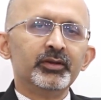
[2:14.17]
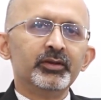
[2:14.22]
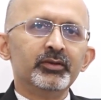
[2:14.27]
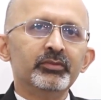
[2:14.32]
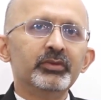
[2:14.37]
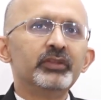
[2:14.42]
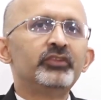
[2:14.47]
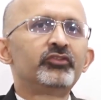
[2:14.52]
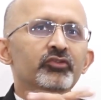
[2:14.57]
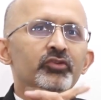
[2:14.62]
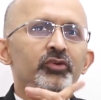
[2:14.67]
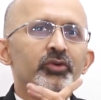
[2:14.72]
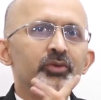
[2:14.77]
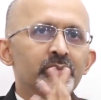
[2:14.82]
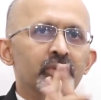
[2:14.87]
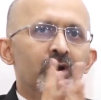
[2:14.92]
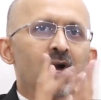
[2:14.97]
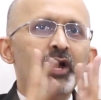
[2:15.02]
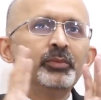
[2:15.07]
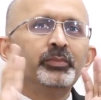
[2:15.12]
which should
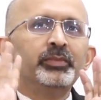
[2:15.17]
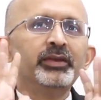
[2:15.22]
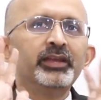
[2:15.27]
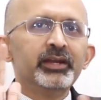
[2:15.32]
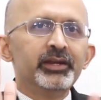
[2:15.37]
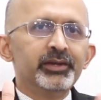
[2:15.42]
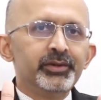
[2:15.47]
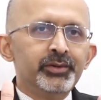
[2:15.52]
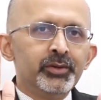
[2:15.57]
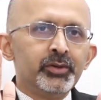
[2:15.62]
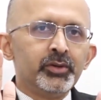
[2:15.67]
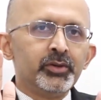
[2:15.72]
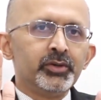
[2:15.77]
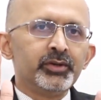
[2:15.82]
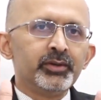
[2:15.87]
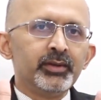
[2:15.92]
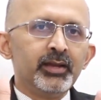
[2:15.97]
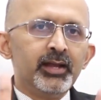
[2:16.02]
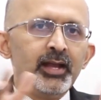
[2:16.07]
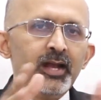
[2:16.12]
not be
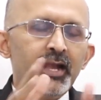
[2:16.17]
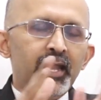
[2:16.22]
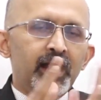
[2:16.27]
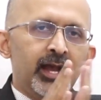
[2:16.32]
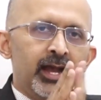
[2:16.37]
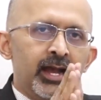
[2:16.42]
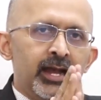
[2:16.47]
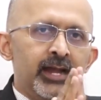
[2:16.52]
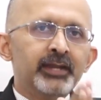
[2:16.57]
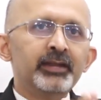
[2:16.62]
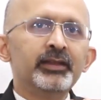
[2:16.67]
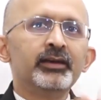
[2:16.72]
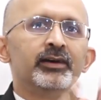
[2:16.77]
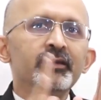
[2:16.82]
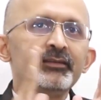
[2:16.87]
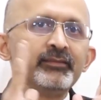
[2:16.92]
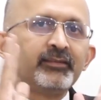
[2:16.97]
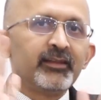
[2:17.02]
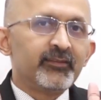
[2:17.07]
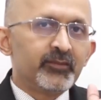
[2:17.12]
ignored and
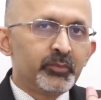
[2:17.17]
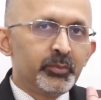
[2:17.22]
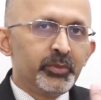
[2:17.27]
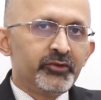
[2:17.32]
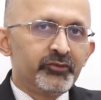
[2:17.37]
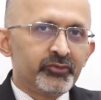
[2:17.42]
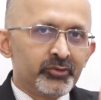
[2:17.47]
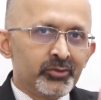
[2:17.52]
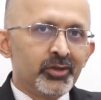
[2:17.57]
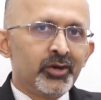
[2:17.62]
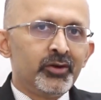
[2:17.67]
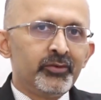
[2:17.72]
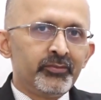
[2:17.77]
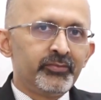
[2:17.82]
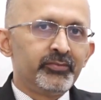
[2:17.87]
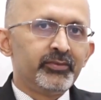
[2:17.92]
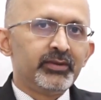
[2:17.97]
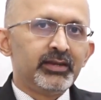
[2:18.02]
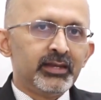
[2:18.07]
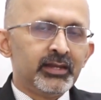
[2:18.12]
a suspicion of
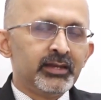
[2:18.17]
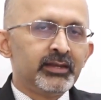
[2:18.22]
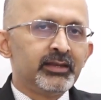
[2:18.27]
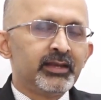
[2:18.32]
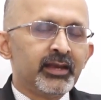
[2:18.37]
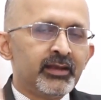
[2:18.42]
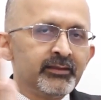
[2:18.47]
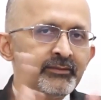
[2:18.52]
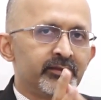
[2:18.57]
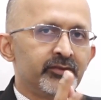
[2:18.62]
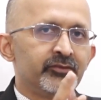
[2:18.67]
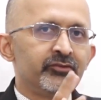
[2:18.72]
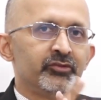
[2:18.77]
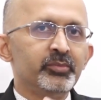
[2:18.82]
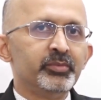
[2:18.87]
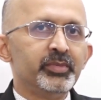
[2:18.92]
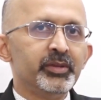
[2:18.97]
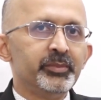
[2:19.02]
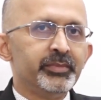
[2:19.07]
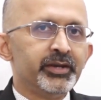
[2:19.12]
lung cancer
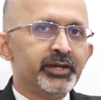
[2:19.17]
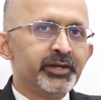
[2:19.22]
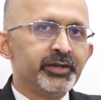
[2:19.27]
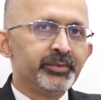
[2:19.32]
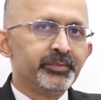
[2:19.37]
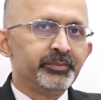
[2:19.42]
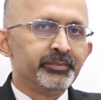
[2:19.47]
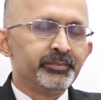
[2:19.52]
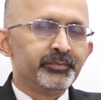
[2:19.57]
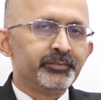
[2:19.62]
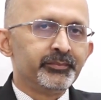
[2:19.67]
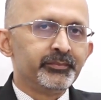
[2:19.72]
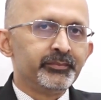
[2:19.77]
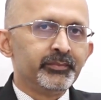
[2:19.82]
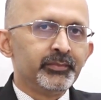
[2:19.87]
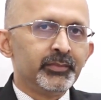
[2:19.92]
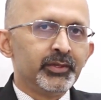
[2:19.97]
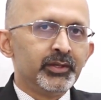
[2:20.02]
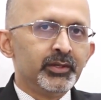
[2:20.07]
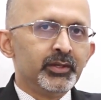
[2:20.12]
should be made.
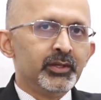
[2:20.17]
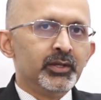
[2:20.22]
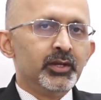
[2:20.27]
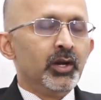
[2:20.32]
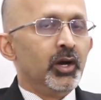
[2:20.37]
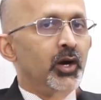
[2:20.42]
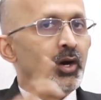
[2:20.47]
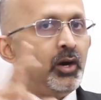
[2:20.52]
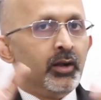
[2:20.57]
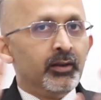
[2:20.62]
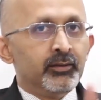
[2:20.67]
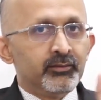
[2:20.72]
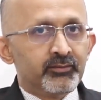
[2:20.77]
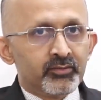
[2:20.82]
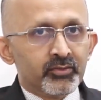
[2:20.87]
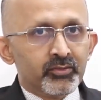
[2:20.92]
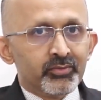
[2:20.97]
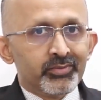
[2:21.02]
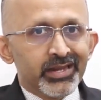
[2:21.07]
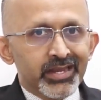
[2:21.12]

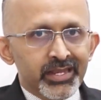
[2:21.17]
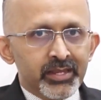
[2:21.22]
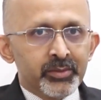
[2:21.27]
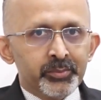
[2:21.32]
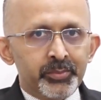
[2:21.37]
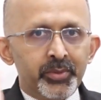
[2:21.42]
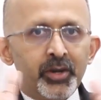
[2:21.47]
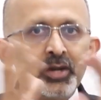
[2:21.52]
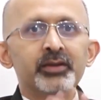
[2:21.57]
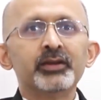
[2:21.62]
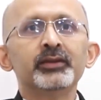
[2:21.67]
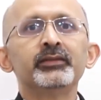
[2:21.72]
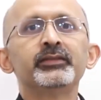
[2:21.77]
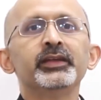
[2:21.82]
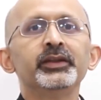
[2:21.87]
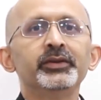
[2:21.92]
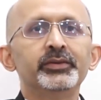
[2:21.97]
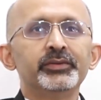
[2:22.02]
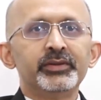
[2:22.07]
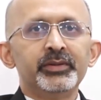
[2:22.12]
Also, very important
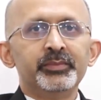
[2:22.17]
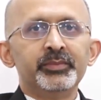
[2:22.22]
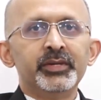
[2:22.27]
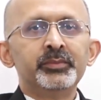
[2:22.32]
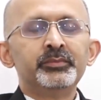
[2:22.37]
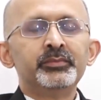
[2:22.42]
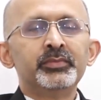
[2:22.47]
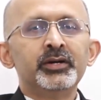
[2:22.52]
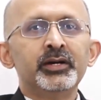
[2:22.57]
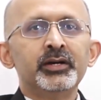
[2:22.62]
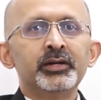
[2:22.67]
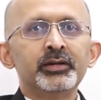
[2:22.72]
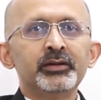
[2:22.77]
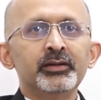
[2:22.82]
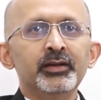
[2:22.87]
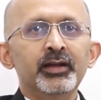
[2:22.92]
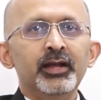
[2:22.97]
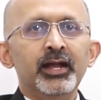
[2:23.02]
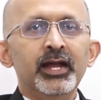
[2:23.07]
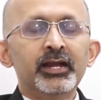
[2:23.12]
thing to remember
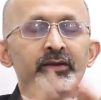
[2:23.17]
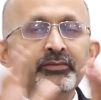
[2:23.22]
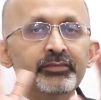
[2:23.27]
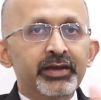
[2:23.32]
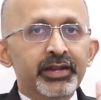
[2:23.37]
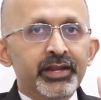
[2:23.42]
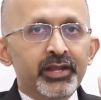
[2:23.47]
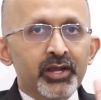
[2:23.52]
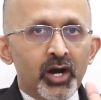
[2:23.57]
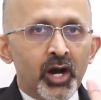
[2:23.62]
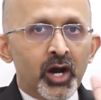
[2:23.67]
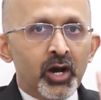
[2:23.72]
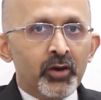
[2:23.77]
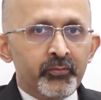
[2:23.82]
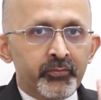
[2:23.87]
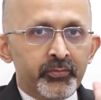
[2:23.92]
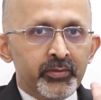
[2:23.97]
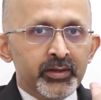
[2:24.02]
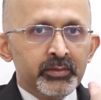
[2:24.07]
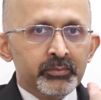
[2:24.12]
and very
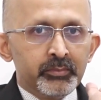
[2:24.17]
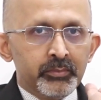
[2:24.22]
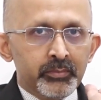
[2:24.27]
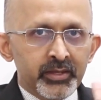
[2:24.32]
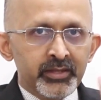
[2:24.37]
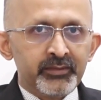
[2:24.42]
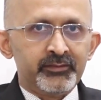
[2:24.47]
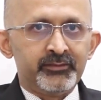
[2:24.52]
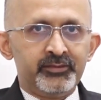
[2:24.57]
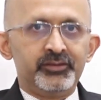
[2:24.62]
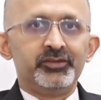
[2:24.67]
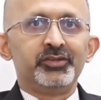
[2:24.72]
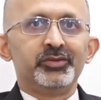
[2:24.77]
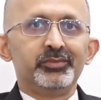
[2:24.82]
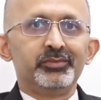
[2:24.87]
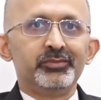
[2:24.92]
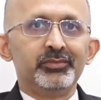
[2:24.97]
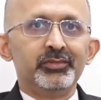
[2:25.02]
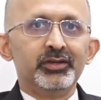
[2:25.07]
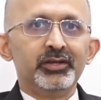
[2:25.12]
often missed
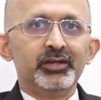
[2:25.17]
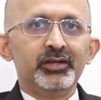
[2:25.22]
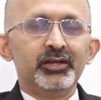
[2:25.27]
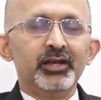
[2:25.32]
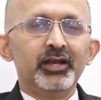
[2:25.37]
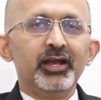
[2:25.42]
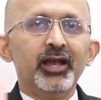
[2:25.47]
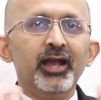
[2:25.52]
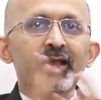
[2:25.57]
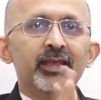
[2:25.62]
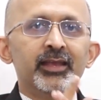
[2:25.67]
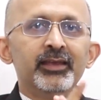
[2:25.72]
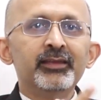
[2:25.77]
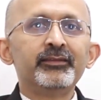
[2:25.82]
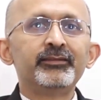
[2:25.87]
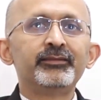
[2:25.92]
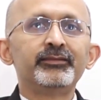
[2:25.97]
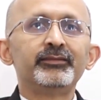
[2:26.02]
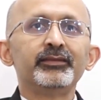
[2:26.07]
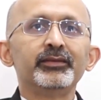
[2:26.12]

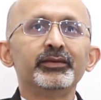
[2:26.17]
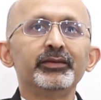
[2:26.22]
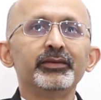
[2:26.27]
is